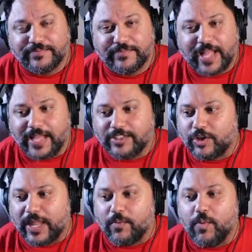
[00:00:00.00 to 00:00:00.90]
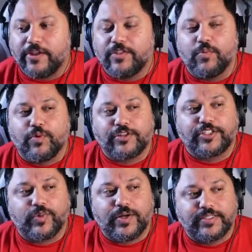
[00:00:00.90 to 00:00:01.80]
And so like one of the worst
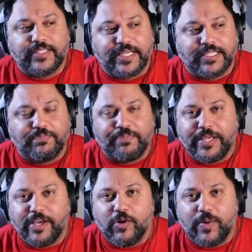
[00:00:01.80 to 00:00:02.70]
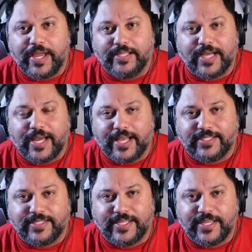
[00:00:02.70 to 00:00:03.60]
ones is
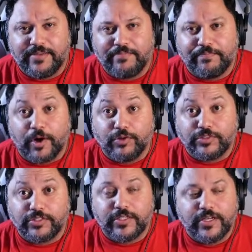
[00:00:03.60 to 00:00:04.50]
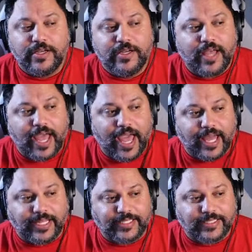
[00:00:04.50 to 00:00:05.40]
poa.st post,
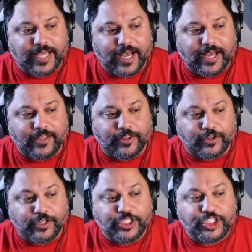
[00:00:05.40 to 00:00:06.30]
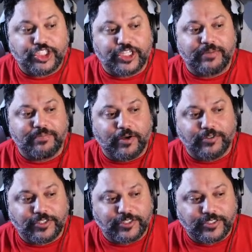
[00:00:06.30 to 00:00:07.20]
and it's they're shit
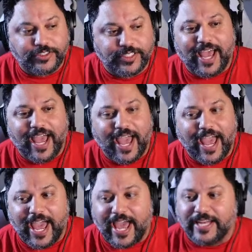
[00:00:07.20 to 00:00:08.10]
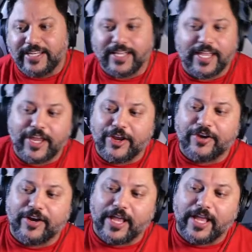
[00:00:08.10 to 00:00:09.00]
posters. And
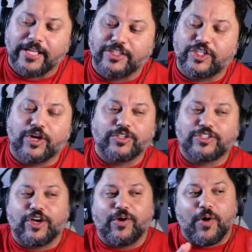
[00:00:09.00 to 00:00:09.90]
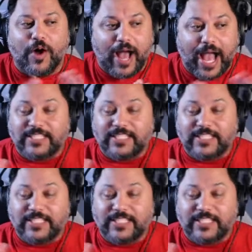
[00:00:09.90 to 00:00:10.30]
so as I'm